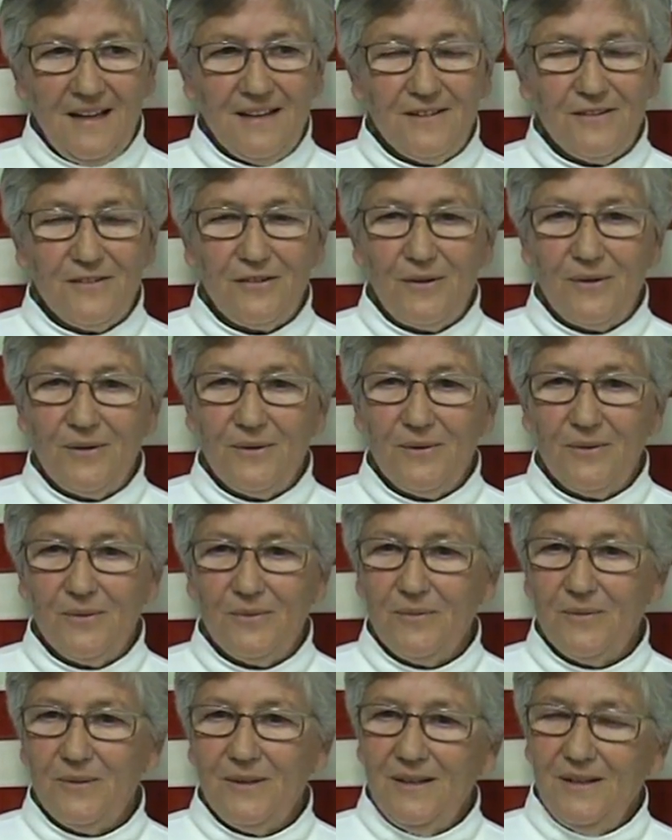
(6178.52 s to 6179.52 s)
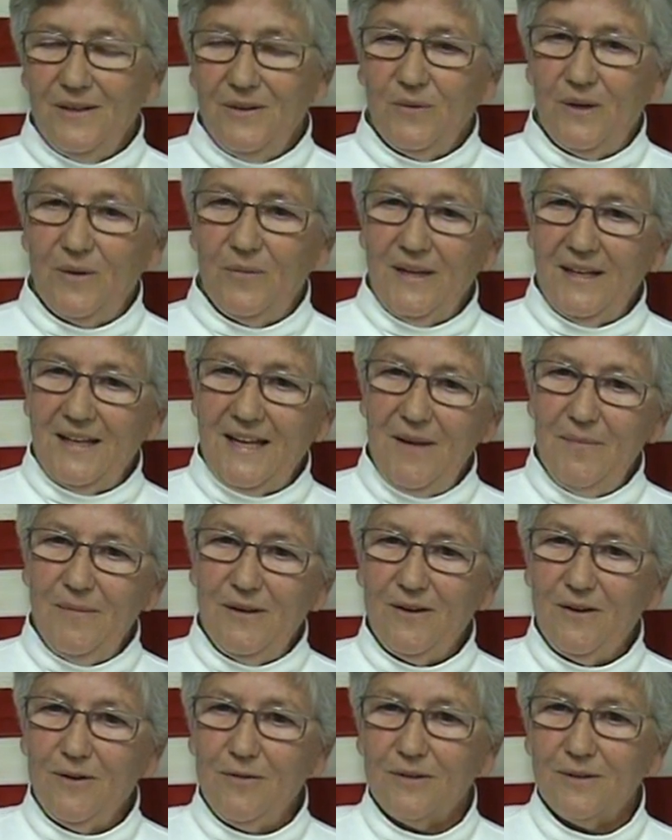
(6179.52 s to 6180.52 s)
And so when we came
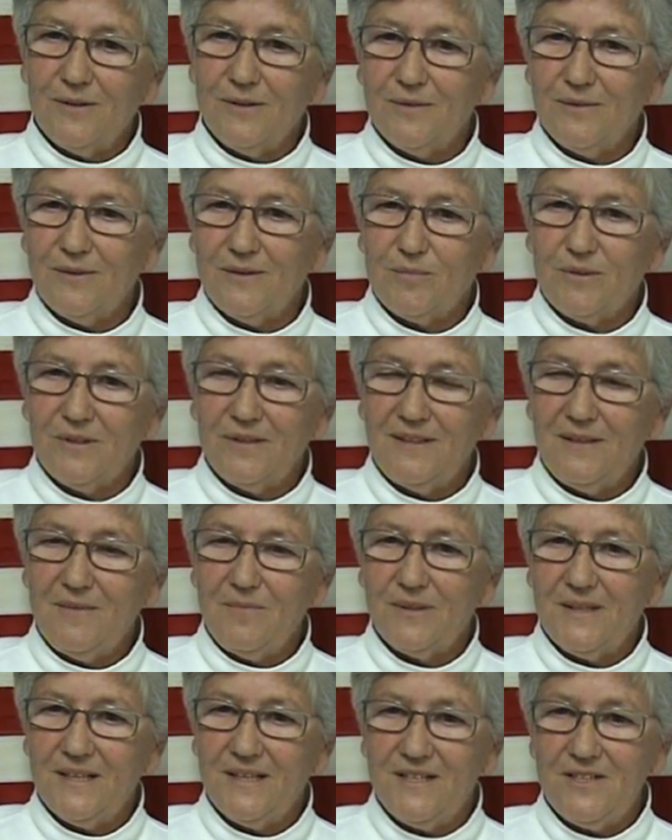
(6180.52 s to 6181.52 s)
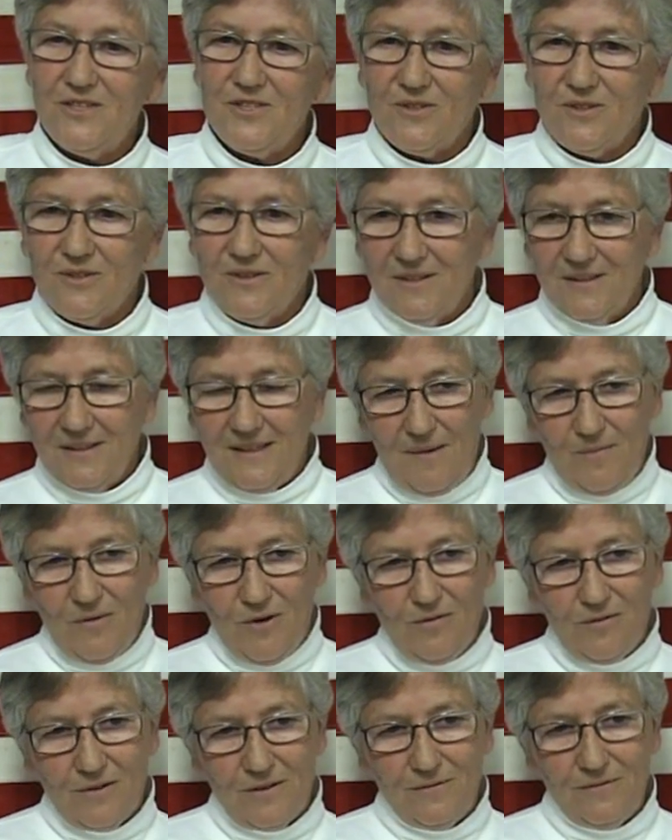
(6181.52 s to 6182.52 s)
in over the Brooklyn Bridge or came
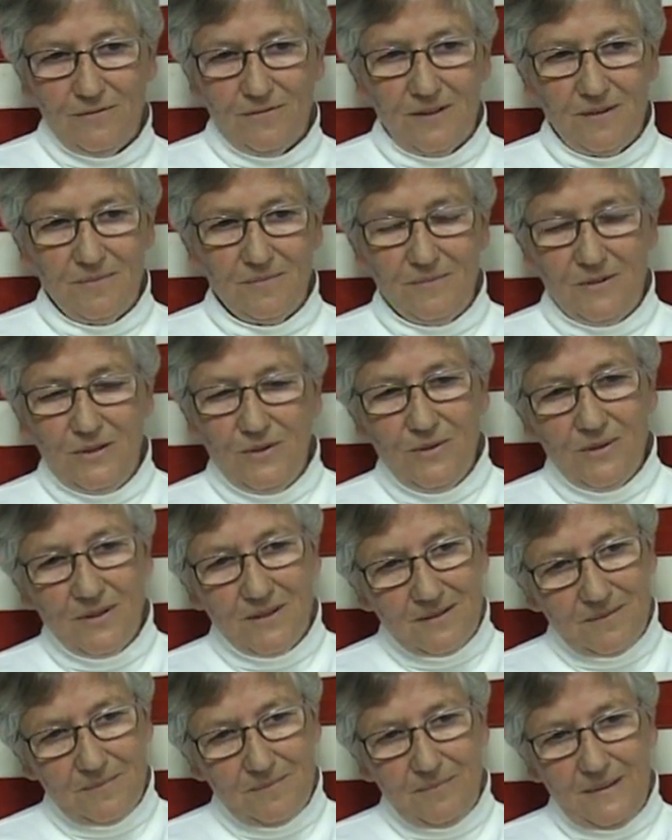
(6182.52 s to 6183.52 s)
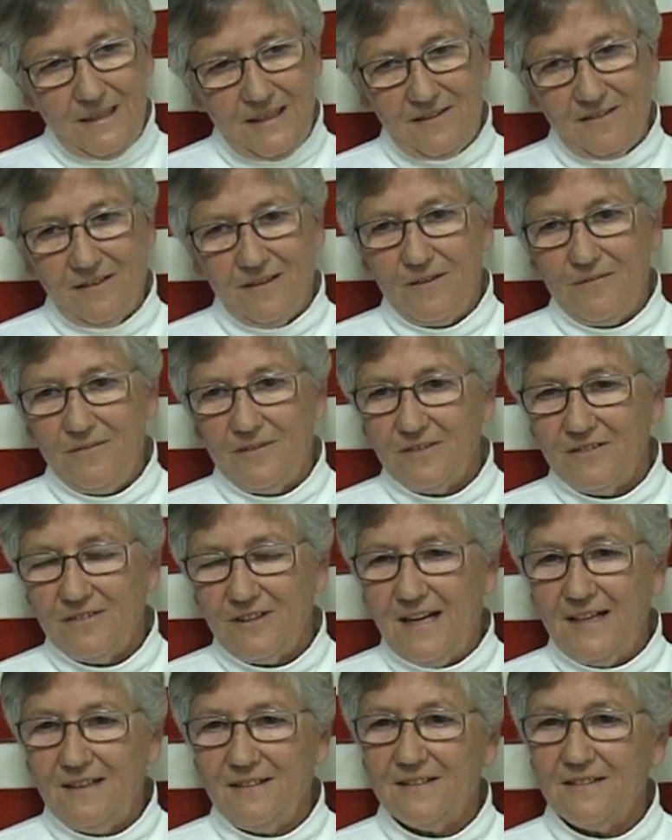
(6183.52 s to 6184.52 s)
over from Newark past
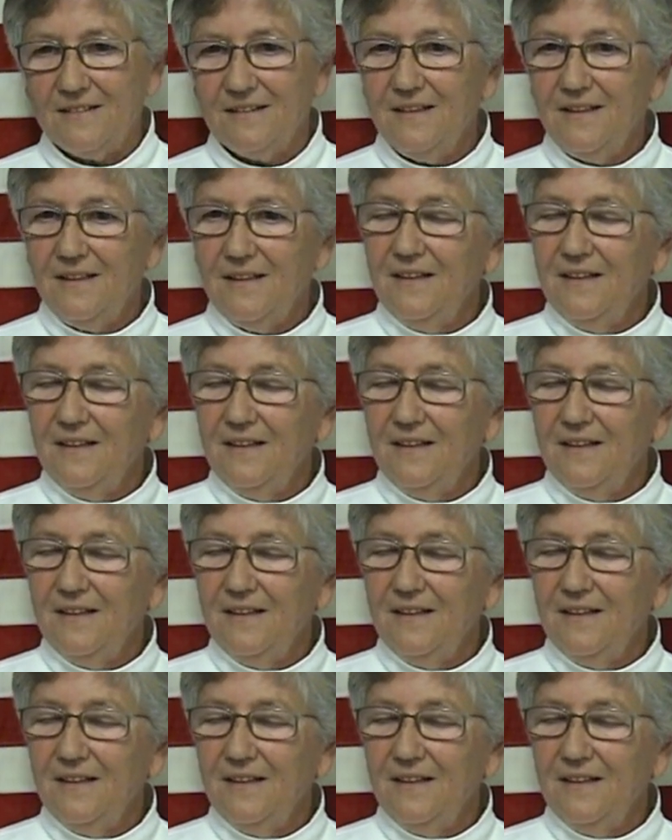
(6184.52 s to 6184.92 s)
Governor's Island,